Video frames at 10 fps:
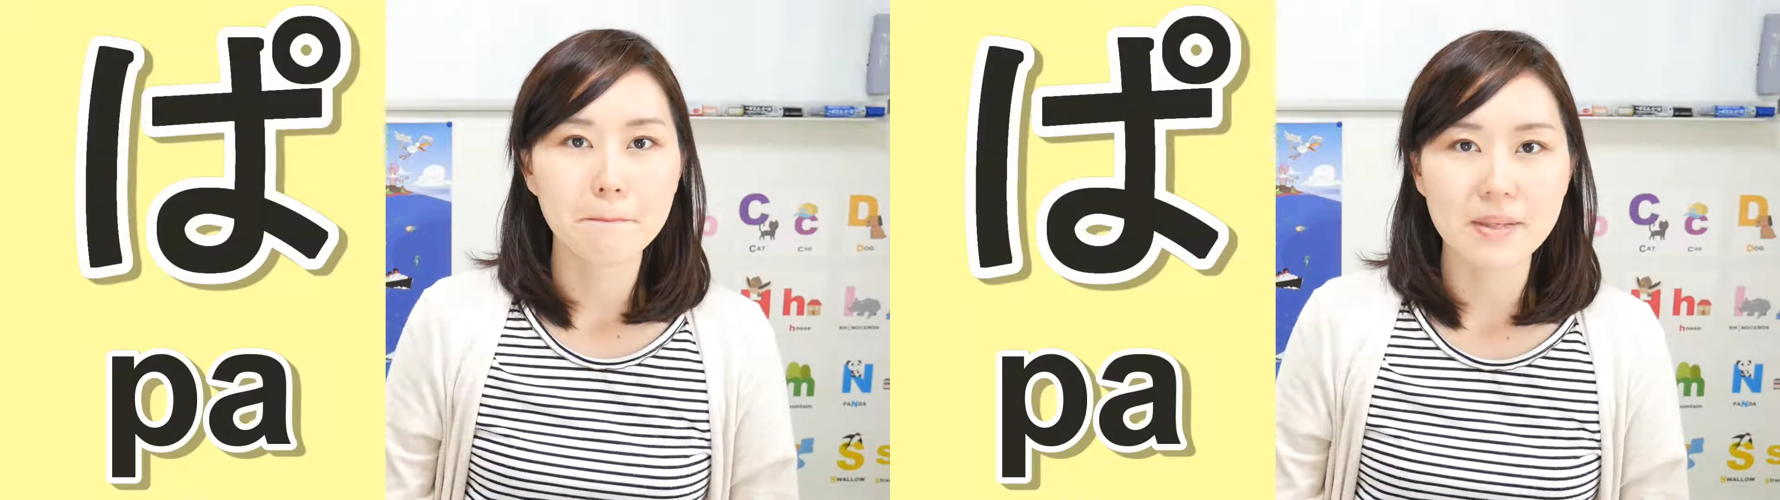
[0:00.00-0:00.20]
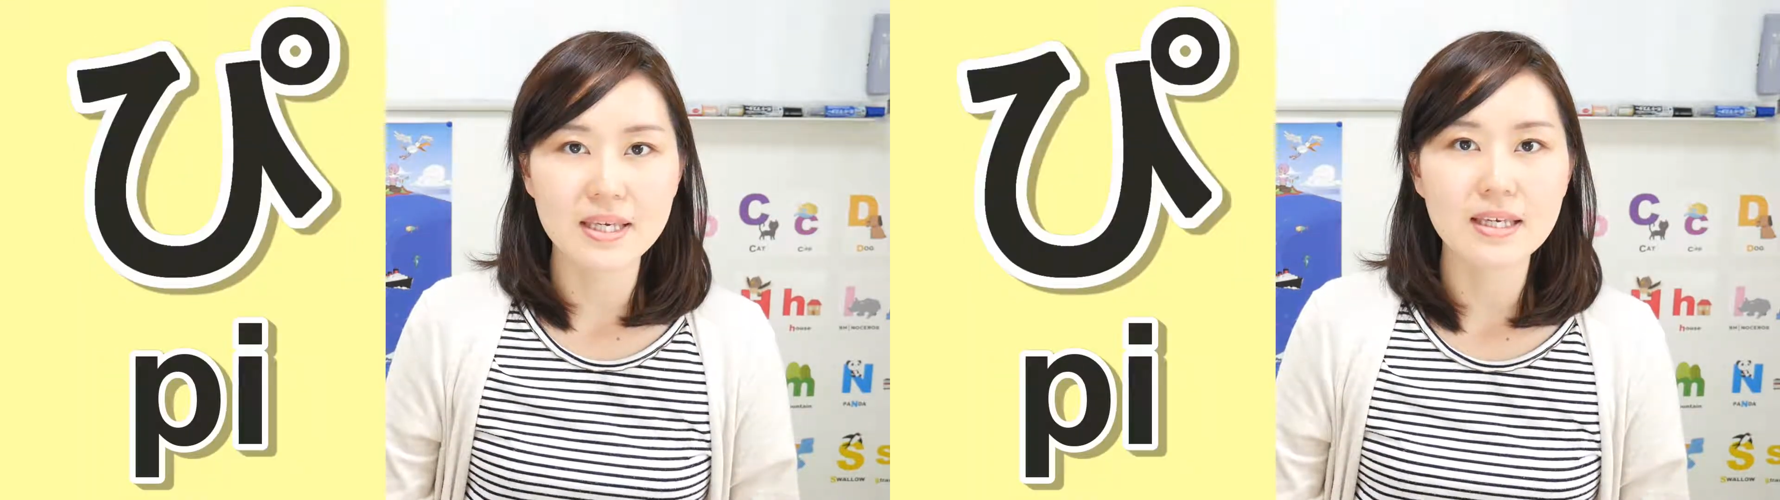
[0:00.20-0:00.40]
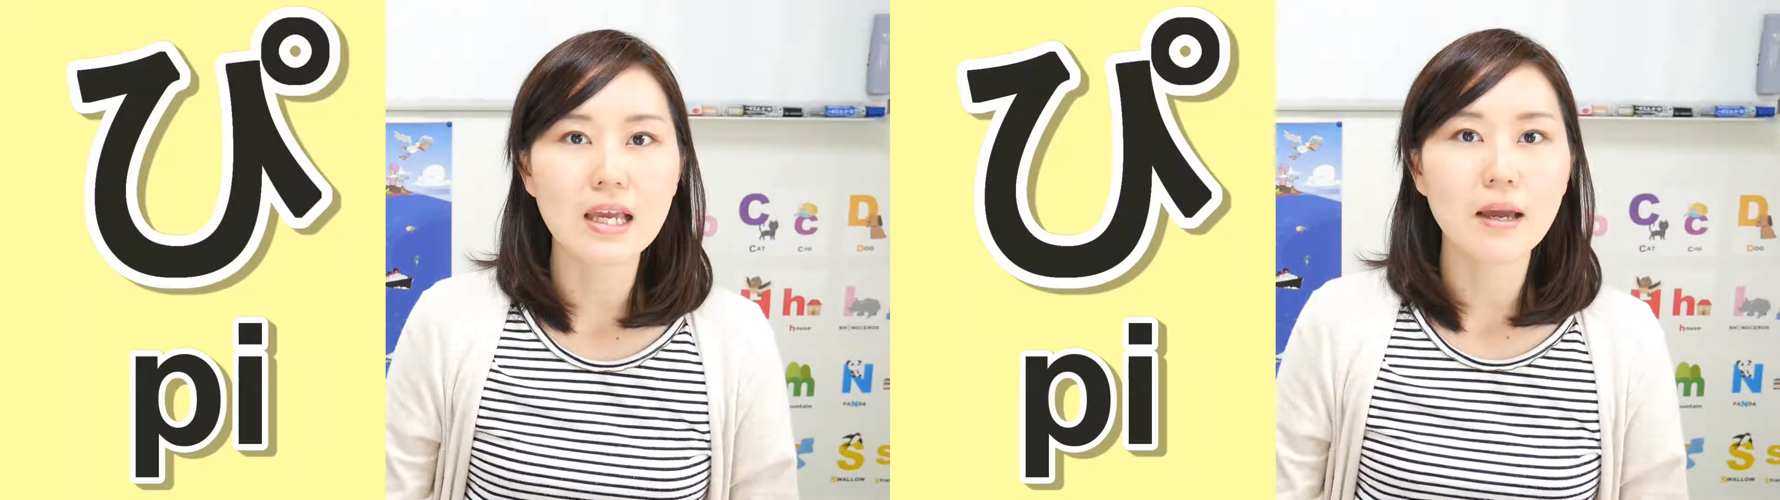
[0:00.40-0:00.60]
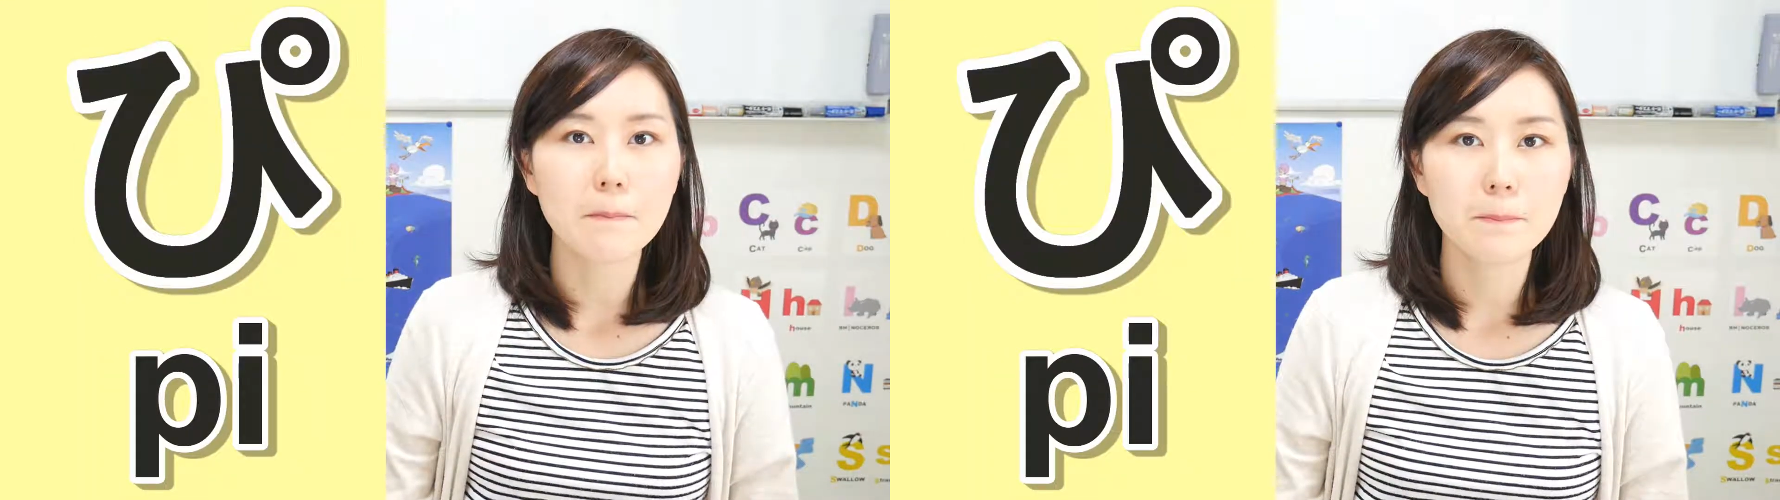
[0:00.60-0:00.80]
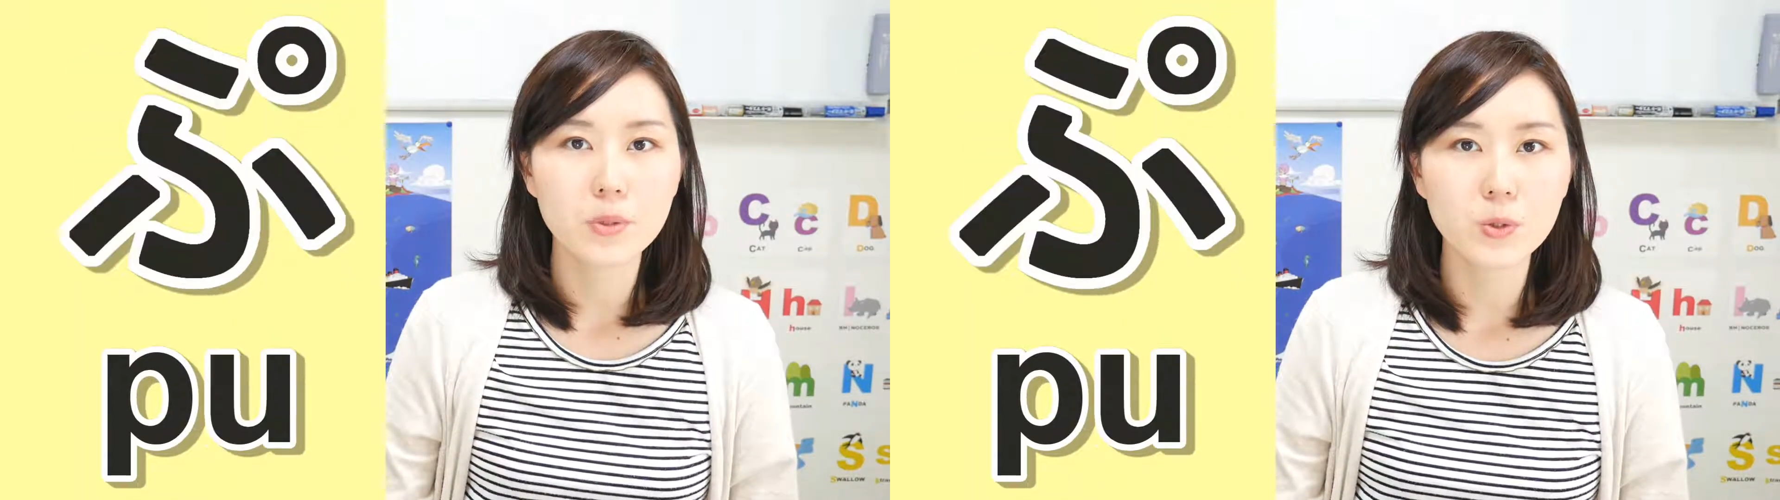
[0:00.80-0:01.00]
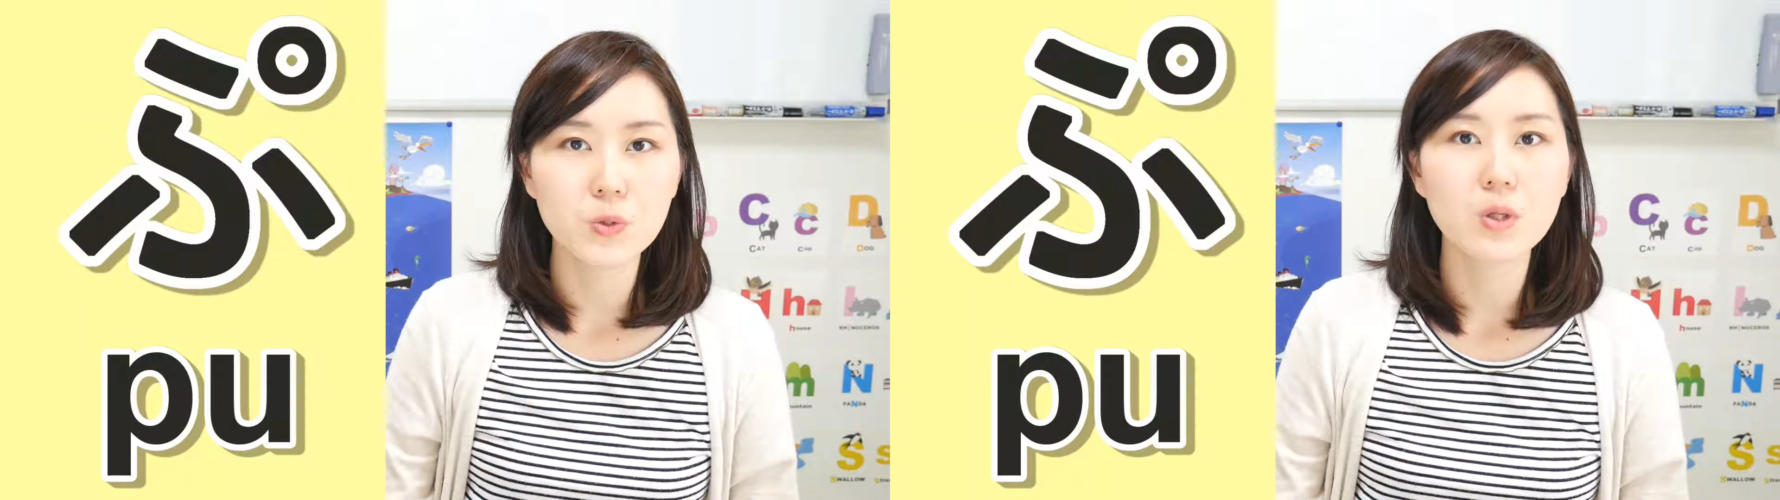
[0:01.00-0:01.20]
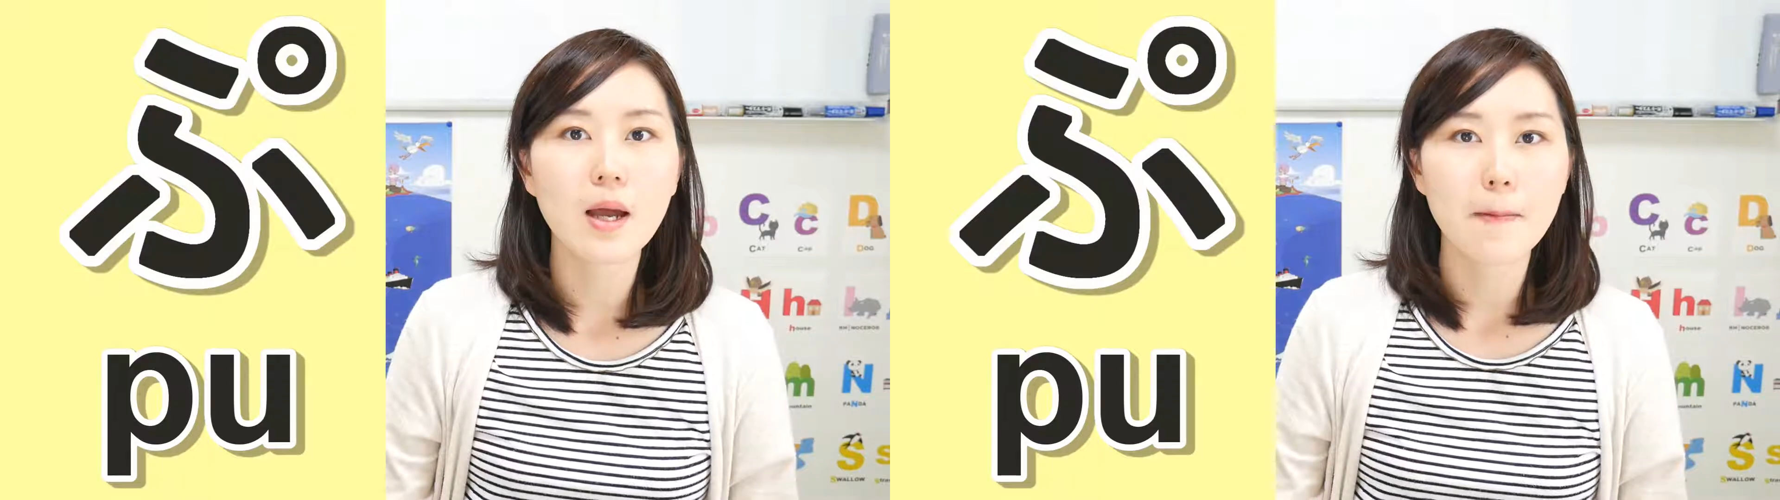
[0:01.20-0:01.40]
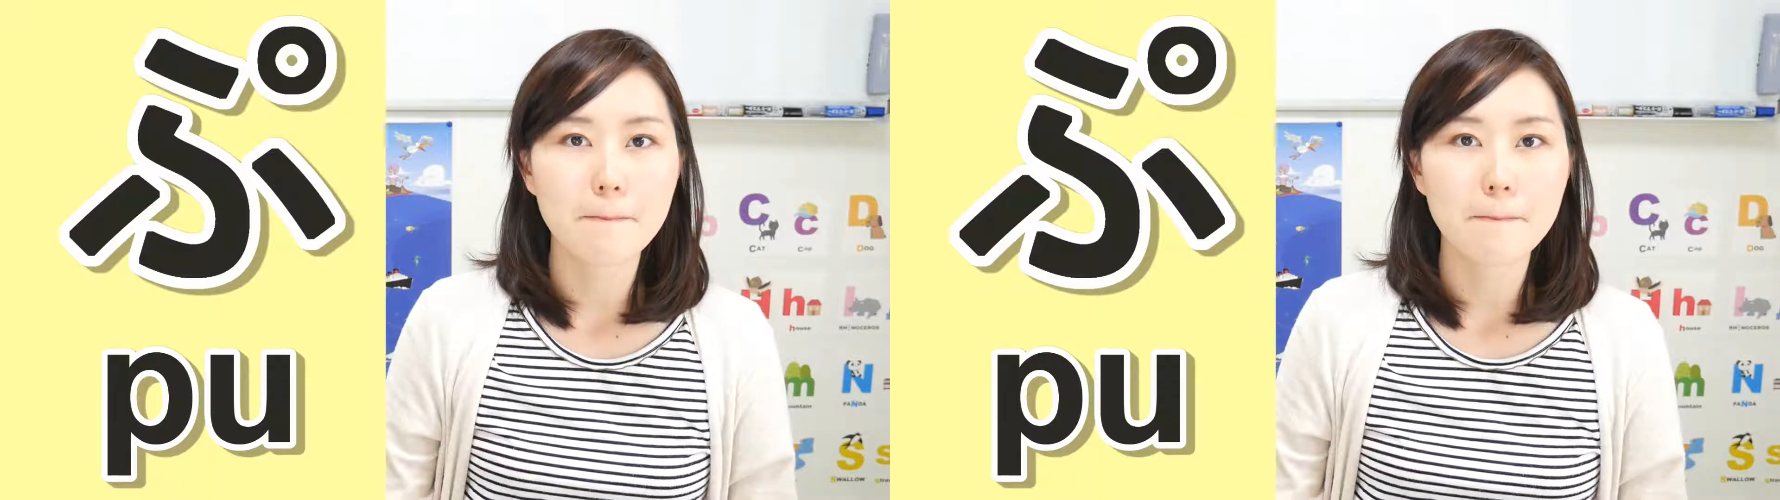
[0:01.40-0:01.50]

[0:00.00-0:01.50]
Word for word: pi, pu,